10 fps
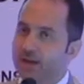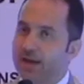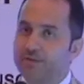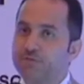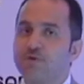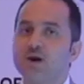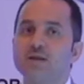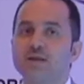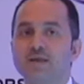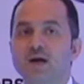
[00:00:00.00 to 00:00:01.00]
And
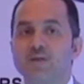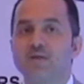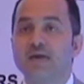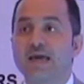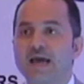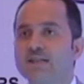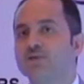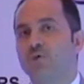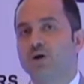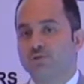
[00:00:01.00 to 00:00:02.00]
finally, I think
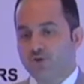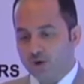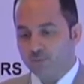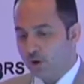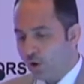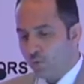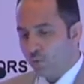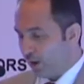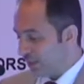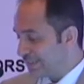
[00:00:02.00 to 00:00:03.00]
antibiogram
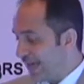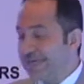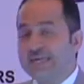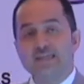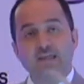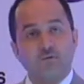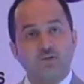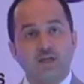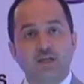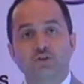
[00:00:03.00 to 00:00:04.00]
was a key thing, which
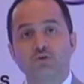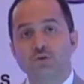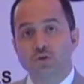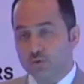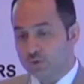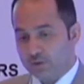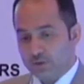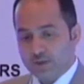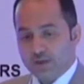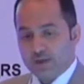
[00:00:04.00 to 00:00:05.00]
I'm going to show to you
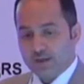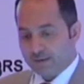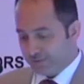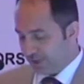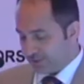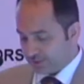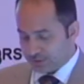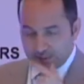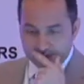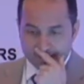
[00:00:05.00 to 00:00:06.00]
uh, in the next
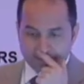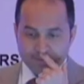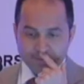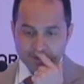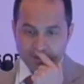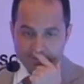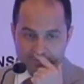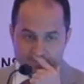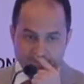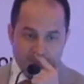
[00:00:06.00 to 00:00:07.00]
slide, in, in the other slide.
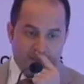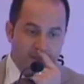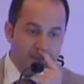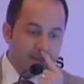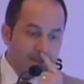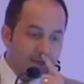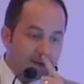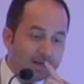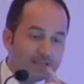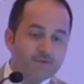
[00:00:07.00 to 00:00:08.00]
Now,
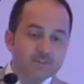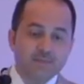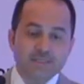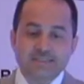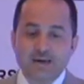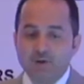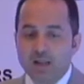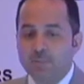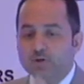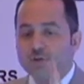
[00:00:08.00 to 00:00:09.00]
I'll give you some example
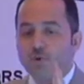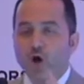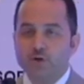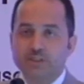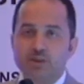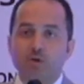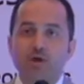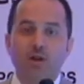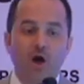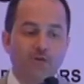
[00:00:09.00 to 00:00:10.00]
about some audits,
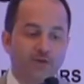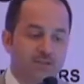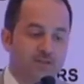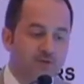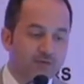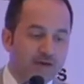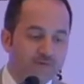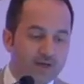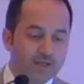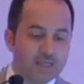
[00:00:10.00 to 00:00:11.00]
local audits that we have
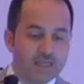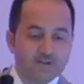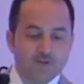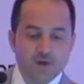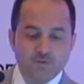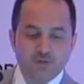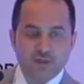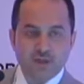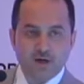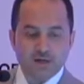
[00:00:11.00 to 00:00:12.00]
done in
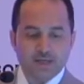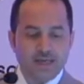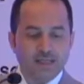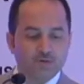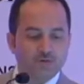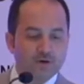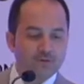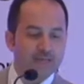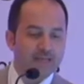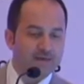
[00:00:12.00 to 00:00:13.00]
2009 and
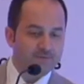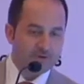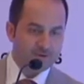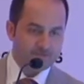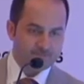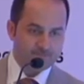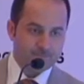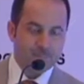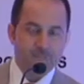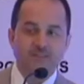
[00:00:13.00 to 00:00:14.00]
2011.
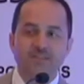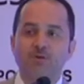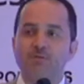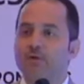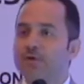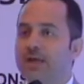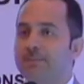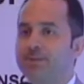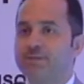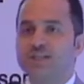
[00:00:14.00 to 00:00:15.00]
This is before
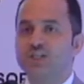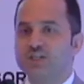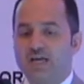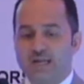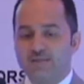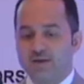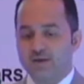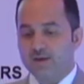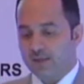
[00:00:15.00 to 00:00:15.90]
implementation anything.